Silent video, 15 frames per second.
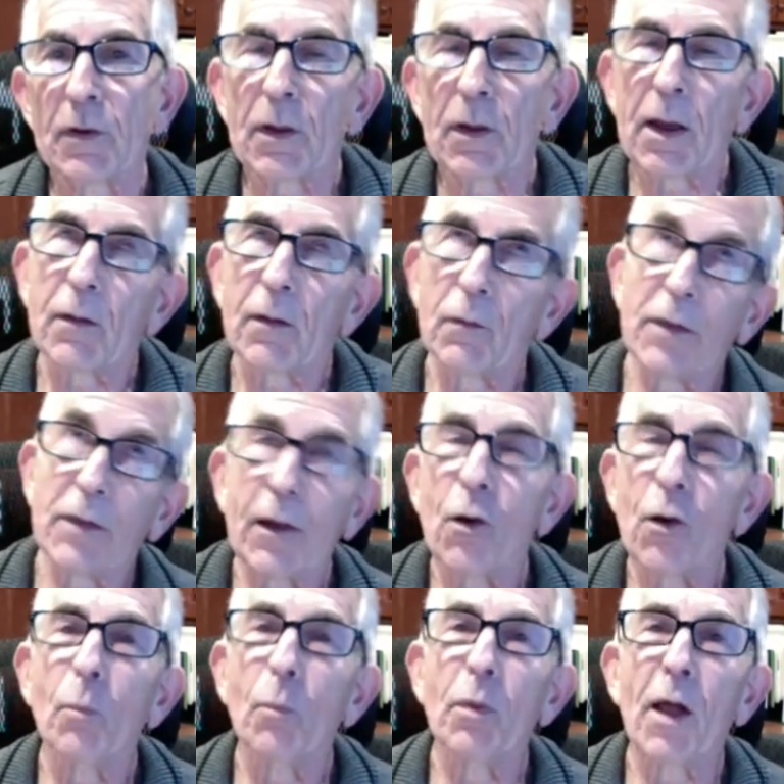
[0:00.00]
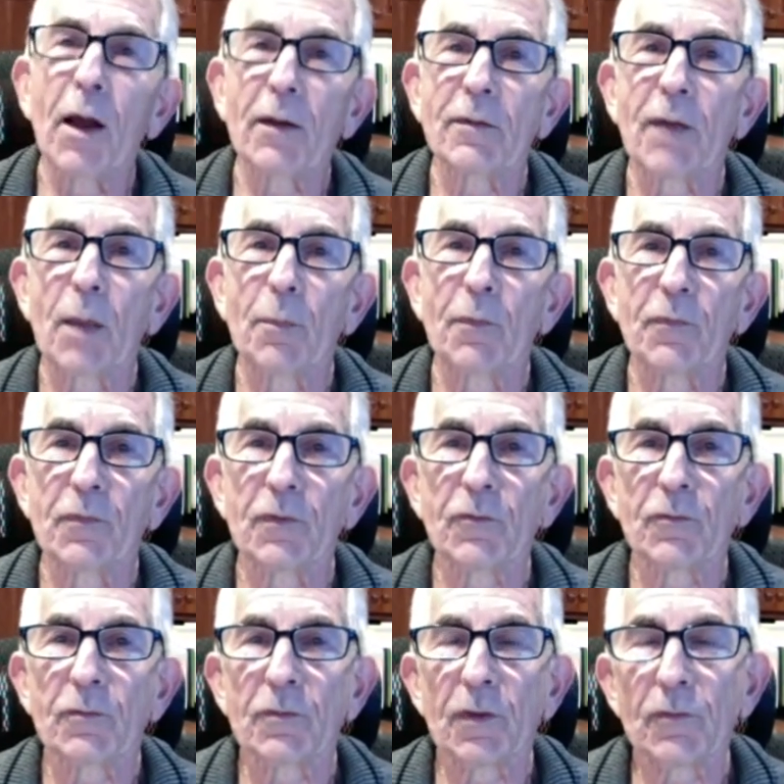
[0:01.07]
a kind of Lego block type of
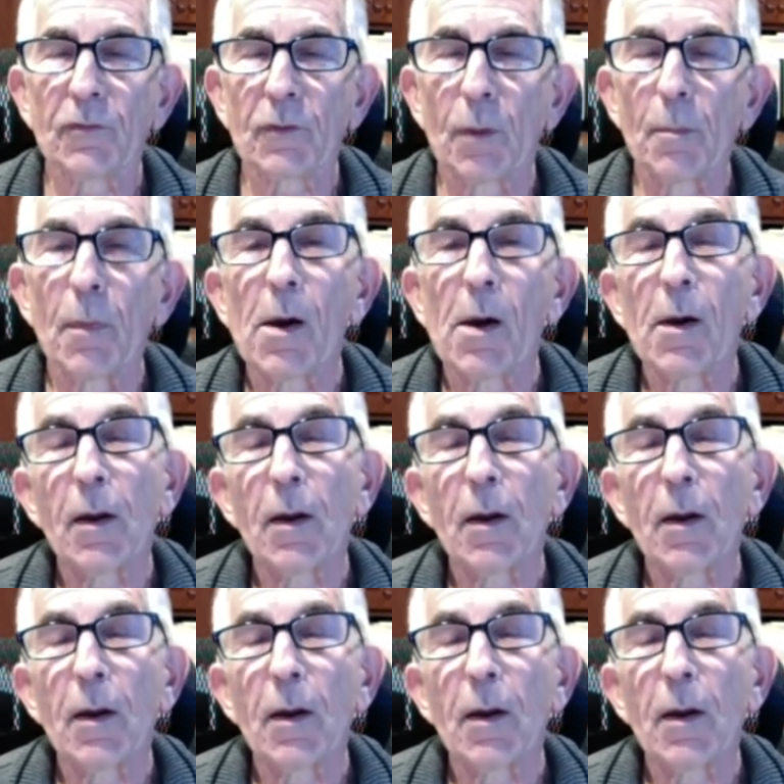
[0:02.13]
system